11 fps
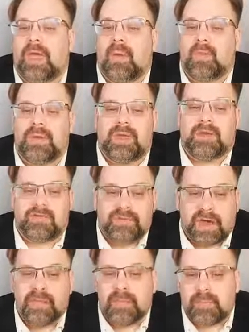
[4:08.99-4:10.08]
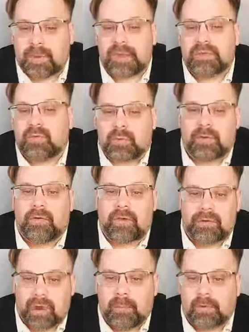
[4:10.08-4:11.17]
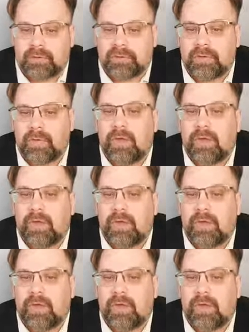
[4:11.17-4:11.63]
and being enveloped by superior numbers,